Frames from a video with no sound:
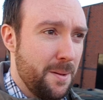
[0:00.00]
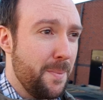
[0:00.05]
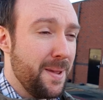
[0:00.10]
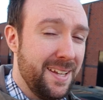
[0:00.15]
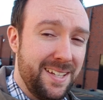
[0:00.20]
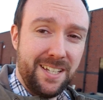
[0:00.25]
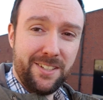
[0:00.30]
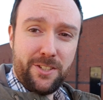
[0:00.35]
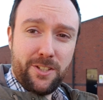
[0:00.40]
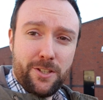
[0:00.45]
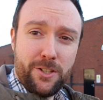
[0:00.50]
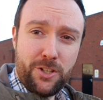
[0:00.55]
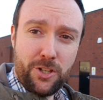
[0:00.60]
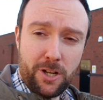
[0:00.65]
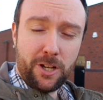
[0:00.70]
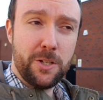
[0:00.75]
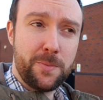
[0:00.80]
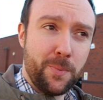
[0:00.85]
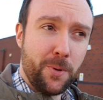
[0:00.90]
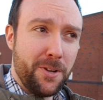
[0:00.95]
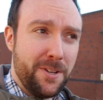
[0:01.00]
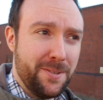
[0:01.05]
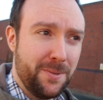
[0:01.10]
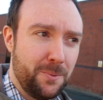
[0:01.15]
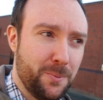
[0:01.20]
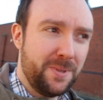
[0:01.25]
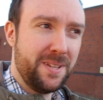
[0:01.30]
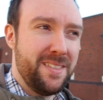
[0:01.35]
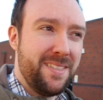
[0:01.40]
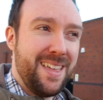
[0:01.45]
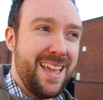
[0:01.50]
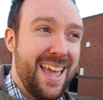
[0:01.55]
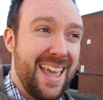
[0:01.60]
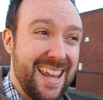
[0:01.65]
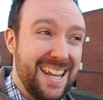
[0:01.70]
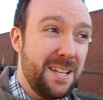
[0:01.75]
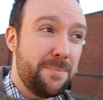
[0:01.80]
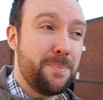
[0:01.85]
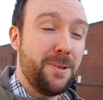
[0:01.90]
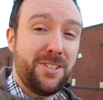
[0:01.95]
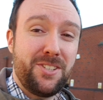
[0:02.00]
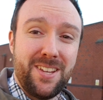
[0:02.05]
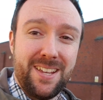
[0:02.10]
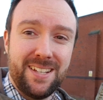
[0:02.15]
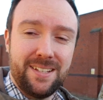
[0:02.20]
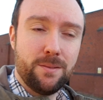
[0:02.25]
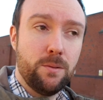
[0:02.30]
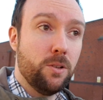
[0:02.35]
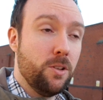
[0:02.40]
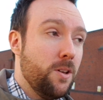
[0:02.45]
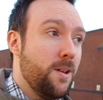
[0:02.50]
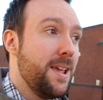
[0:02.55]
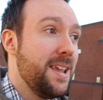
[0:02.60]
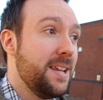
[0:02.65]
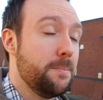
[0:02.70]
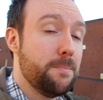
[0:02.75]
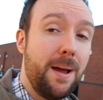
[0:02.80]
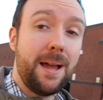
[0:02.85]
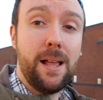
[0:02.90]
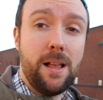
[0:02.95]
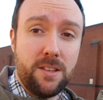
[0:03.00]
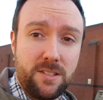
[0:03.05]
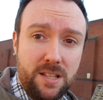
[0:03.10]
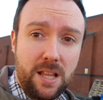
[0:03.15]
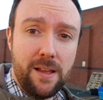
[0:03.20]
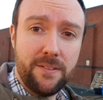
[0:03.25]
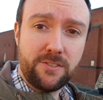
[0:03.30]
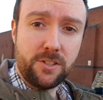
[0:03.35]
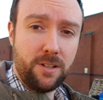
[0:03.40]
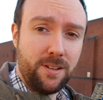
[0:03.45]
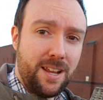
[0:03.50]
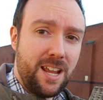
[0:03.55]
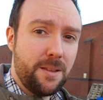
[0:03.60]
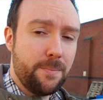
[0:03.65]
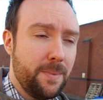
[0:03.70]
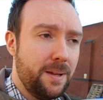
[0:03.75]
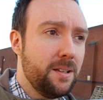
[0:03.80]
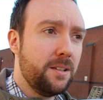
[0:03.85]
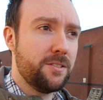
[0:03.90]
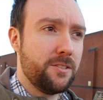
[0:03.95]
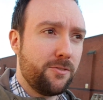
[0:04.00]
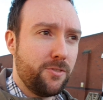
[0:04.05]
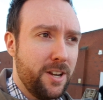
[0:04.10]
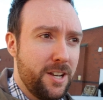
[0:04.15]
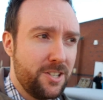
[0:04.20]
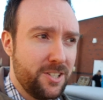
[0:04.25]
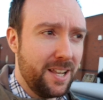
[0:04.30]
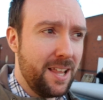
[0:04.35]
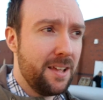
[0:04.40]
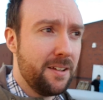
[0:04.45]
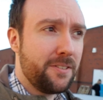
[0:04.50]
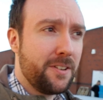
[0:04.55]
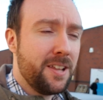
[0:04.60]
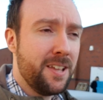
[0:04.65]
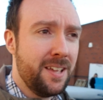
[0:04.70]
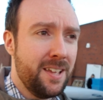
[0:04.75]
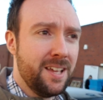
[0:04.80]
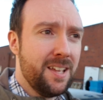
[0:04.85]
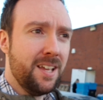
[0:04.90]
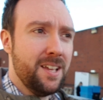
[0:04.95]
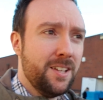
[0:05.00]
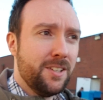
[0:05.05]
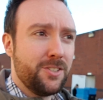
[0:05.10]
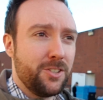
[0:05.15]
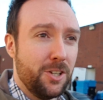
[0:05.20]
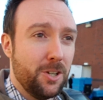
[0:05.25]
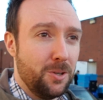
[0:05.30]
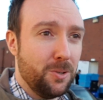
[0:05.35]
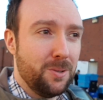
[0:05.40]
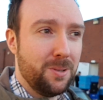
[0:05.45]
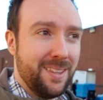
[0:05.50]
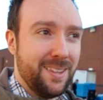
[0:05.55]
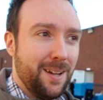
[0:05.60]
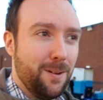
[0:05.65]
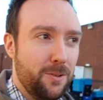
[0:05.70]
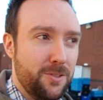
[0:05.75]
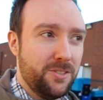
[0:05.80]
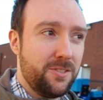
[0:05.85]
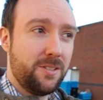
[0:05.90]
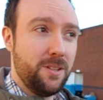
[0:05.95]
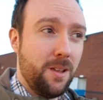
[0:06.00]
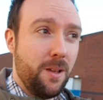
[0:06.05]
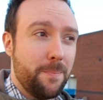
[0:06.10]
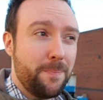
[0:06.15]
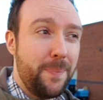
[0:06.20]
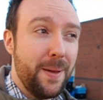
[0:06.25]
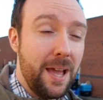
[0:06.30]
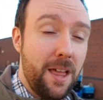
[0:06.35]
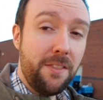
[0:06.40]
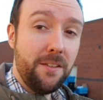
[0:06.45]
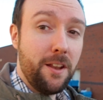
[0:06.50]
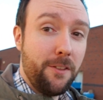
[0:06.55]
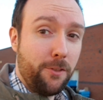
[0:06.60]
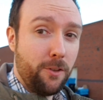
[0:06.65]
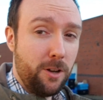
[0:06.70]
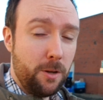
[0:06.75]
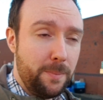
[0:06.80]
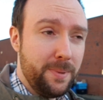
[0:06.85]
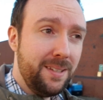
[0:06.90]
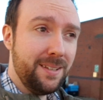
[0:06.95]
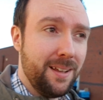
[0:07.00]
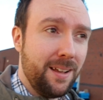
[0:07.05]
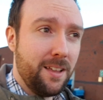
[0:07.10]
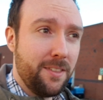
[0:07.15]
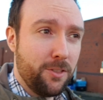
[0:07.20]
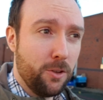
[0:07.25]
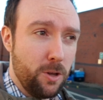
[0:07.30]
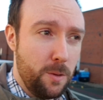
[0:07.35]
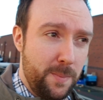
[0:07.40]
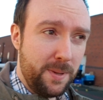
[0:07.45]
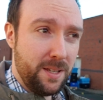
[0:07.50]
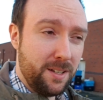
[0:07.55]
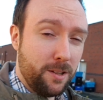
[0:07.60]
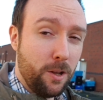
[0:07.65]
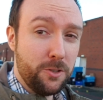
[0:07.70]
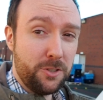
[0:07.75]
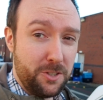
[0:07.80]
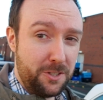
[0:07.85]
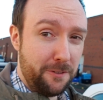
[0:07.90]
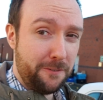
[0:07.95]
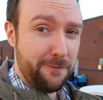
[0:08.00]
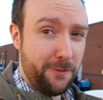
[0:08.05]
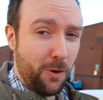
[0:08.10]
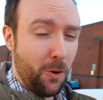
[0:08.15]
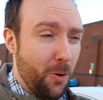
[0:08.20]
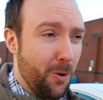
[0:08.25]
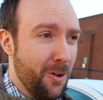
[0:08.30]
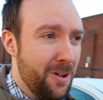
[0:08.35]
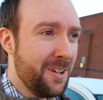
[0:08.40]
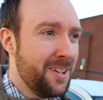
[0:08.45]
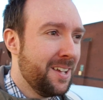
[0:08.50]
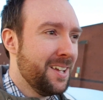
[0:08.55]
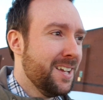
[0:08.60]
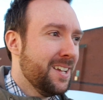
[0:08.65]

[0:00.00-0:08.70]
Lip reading: I made it to the charge point with 8 miles left, sorry, 8 miles of range left. So that was better than I thought it'd be. I thought it'd be closer to 4.